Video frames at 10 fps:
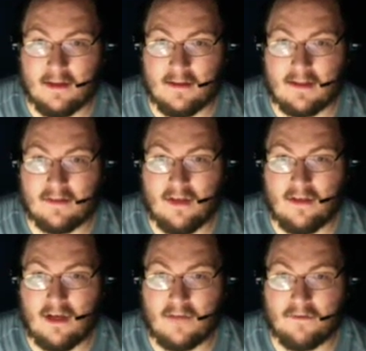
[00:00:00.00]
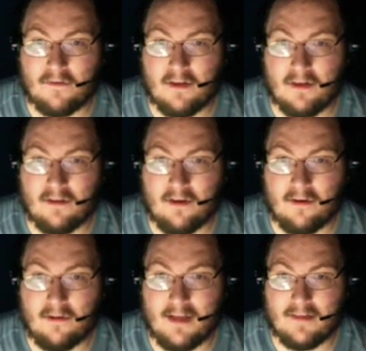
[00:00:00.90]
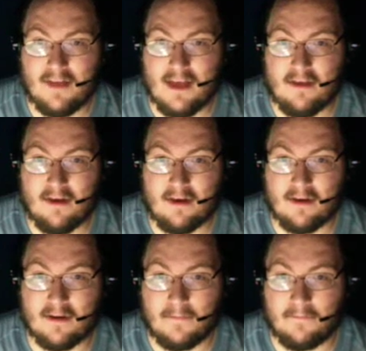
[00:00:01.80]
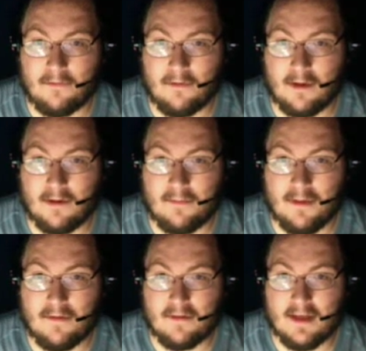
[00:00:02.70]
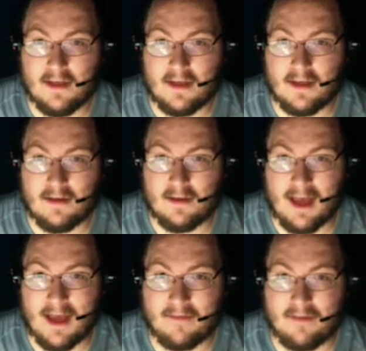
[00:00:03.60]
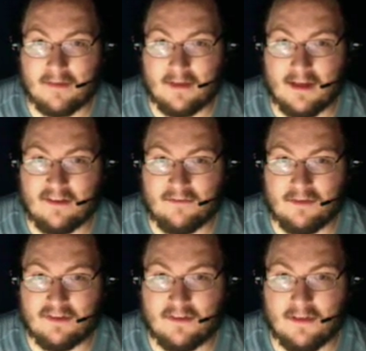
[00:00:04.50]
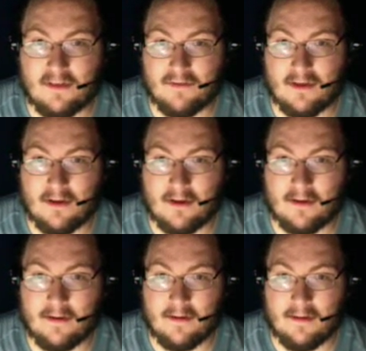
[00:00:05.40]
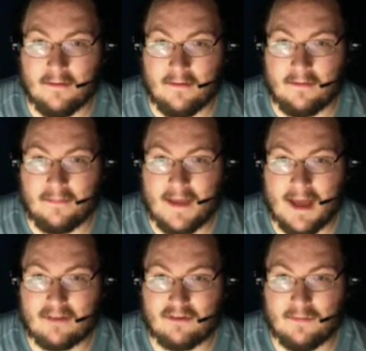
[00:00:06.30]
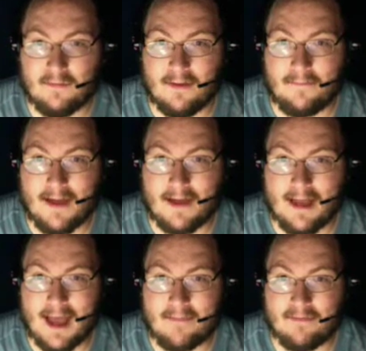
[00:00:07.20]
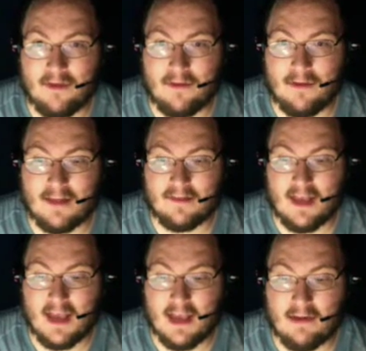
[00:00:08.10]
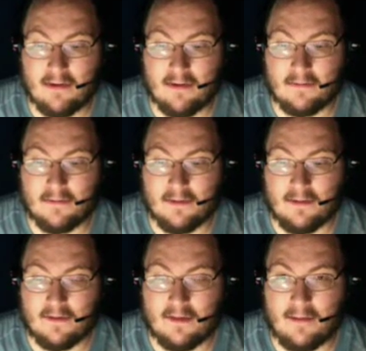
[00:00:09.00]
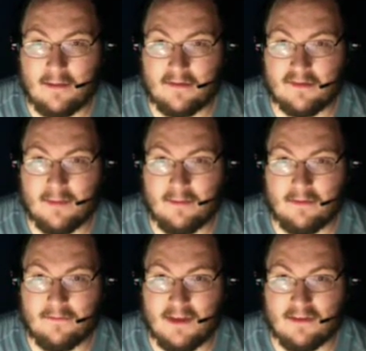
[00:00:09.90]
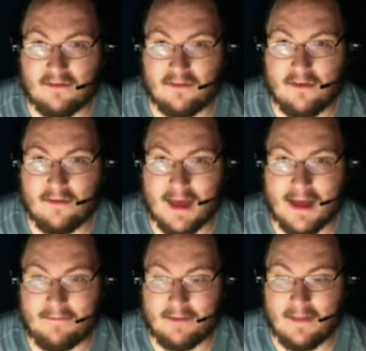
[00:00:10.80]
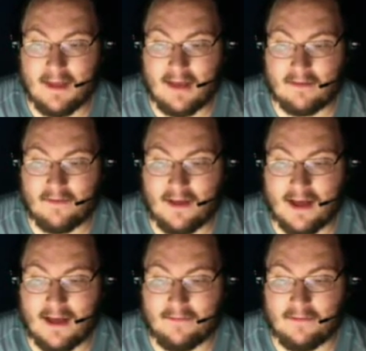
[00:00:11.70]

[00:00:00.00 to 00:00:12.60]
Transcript: that still offers an internal SD card for all your music and apps and such, which in this regard, they actually brought back App2 SD or some other similar feature to that in the S5.